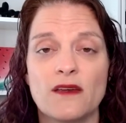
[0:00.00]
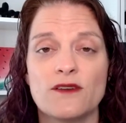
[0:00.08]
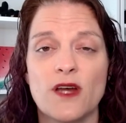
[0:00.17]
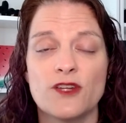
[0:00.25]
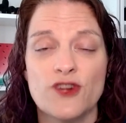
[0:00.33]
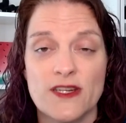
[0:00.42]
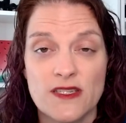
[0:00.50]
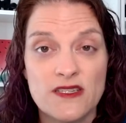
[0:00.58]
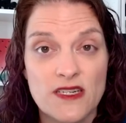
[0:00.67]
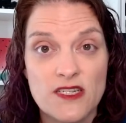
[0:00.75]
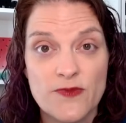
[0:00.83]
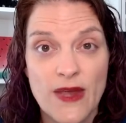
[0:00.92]
addresses
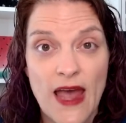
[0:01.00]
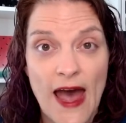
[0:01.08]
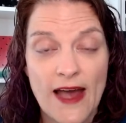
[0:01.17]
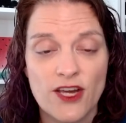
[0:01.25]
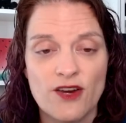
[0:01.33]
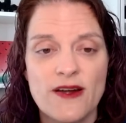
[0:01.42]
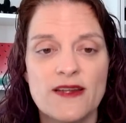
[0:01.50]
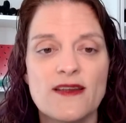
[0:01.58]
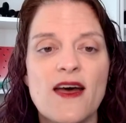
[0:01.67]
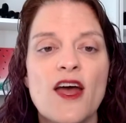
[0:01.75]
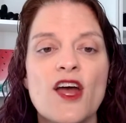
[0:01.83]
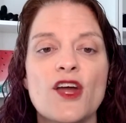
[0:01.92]
need to be accurate.
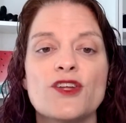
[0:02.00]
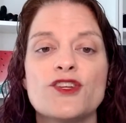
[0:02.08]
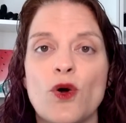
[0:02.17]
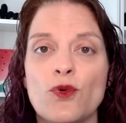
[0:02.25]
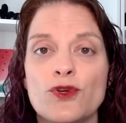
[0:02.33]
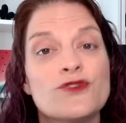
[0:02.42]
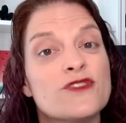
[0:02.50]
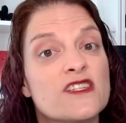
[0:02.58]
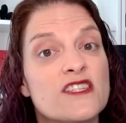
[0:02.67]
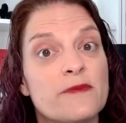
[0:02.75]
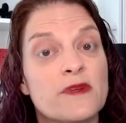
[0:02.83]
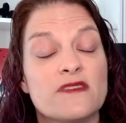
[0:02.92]
Don't use
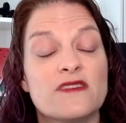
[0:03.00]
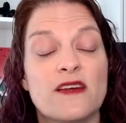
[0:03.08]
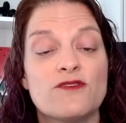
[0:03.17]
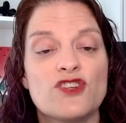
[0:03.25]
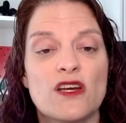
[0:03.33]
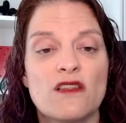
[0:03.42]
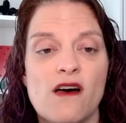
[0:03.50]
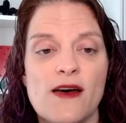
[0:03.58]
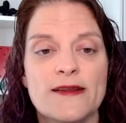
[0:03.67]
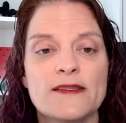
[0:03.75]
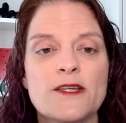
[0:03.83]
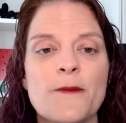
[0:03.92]
deceptive subject
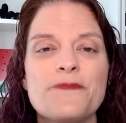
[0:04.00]
lines.